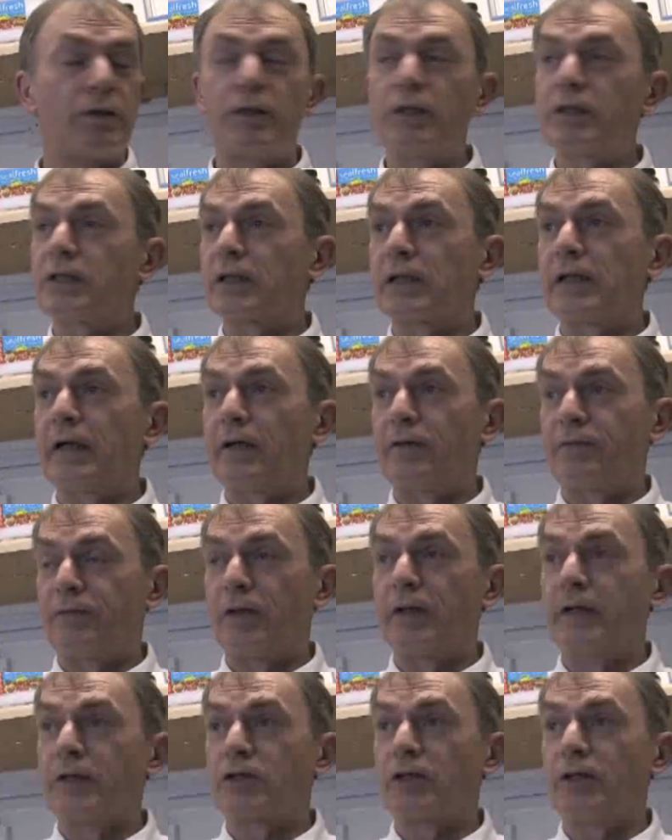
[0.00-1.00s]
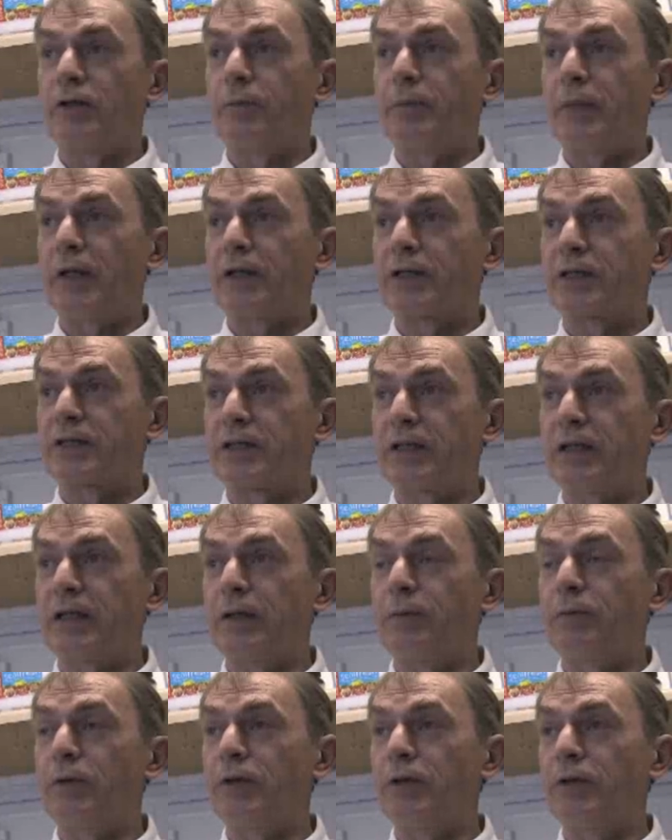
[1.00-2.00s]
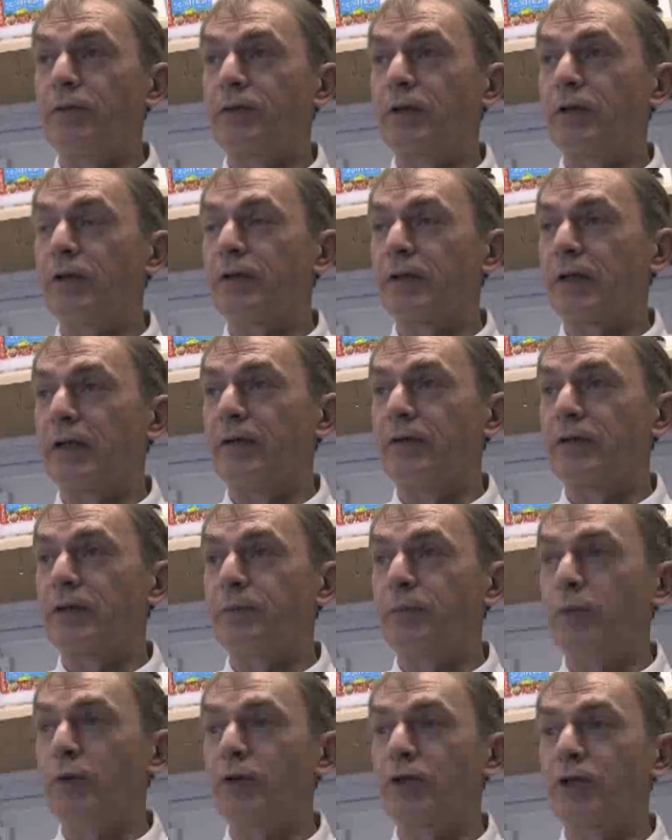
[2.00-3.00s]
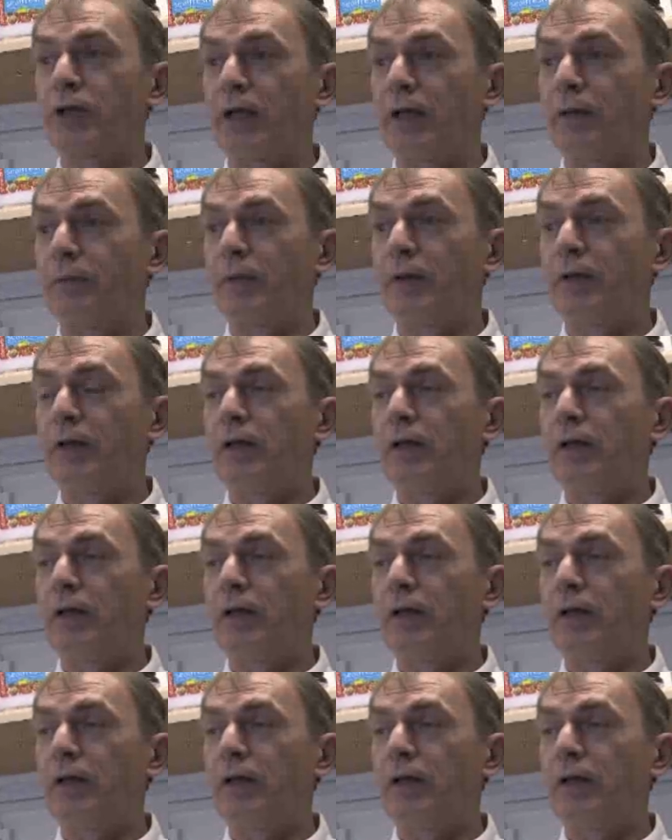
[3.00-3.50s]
Just to clarify, actually, on bar C, what you've got there is a push up,